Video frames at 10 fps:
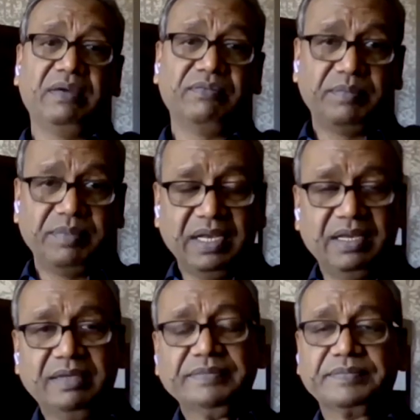I came from
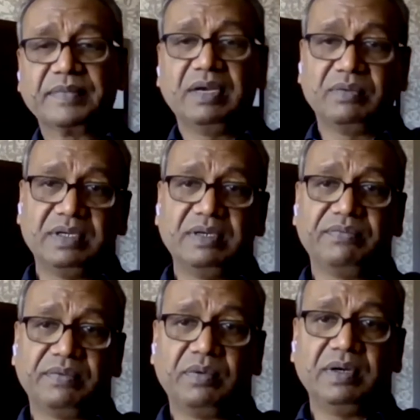Delhi, it was a
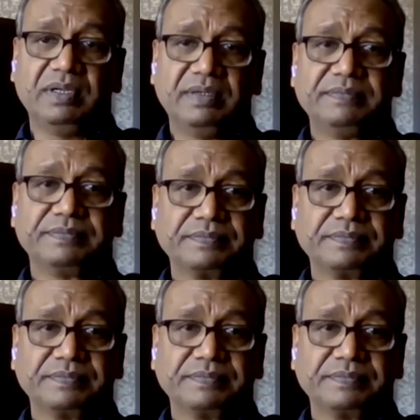different world.